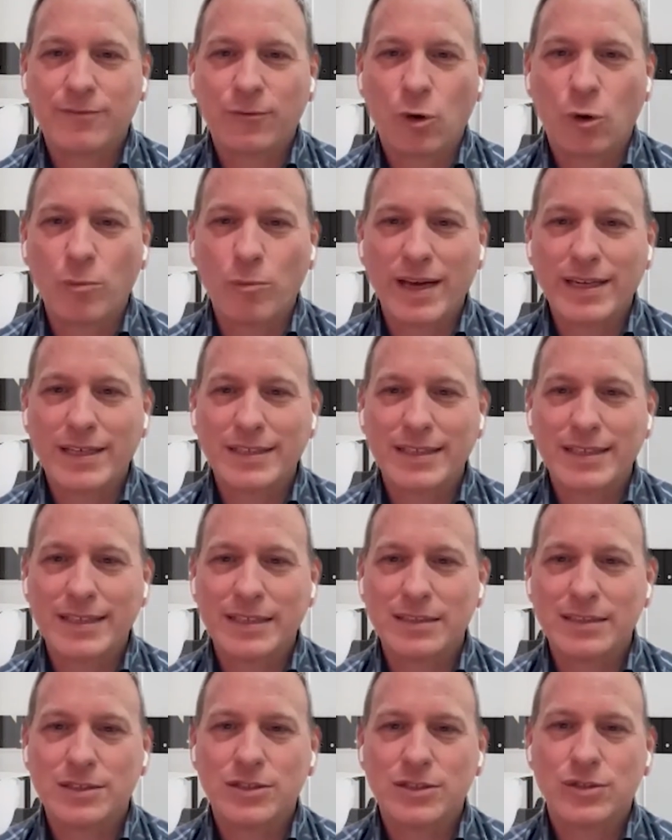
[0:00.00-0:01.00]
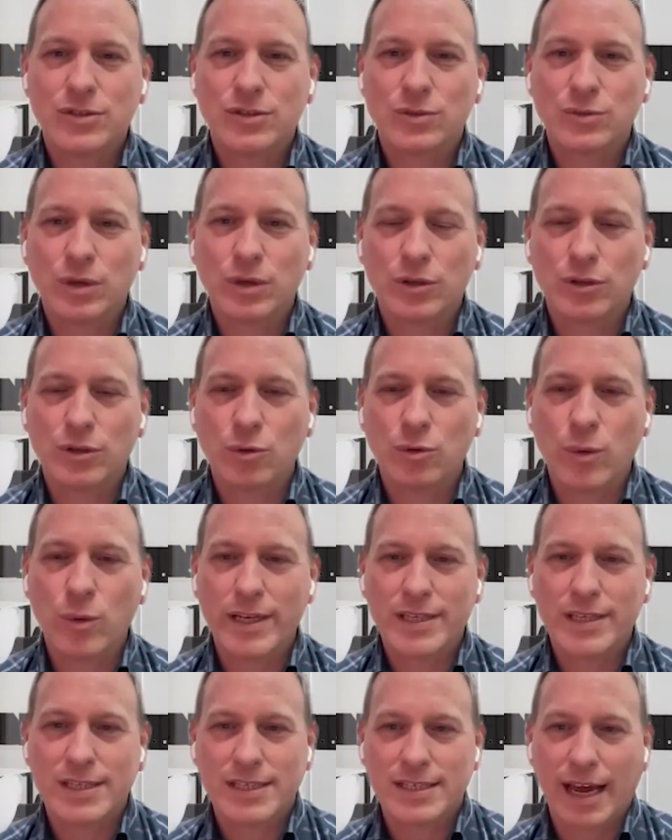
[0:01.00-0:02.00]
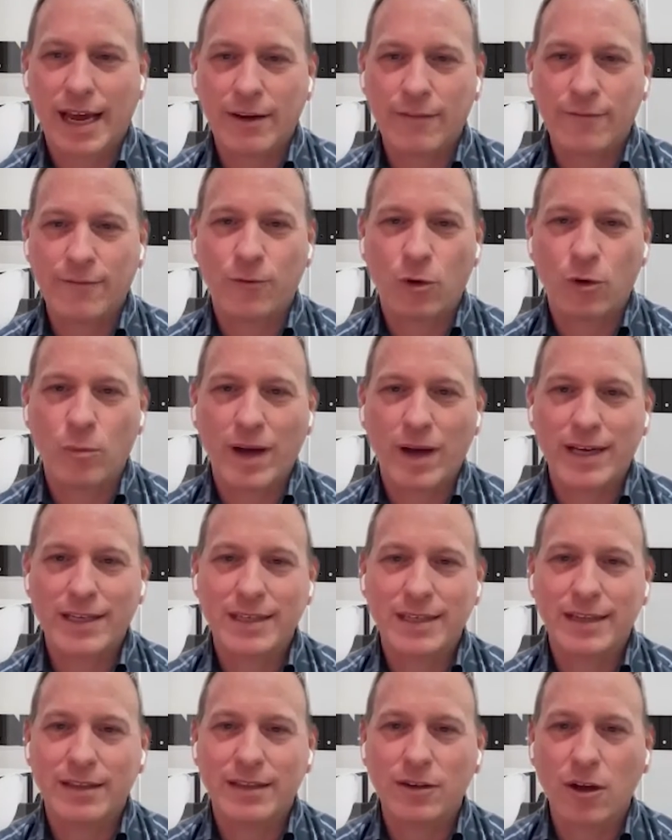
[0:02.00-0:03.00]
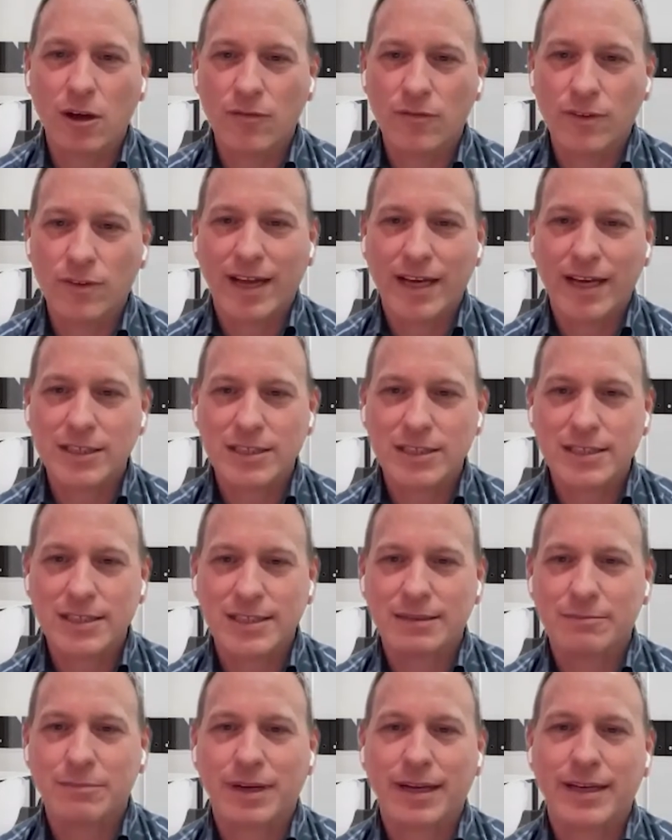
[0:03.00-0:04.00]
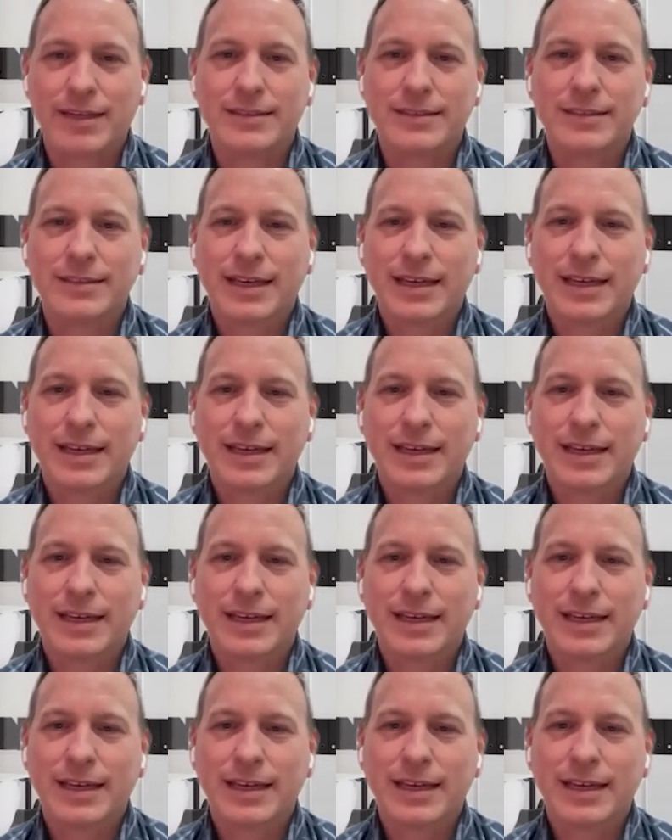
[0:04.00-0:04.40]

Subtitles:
formatted into US date format in the notification template,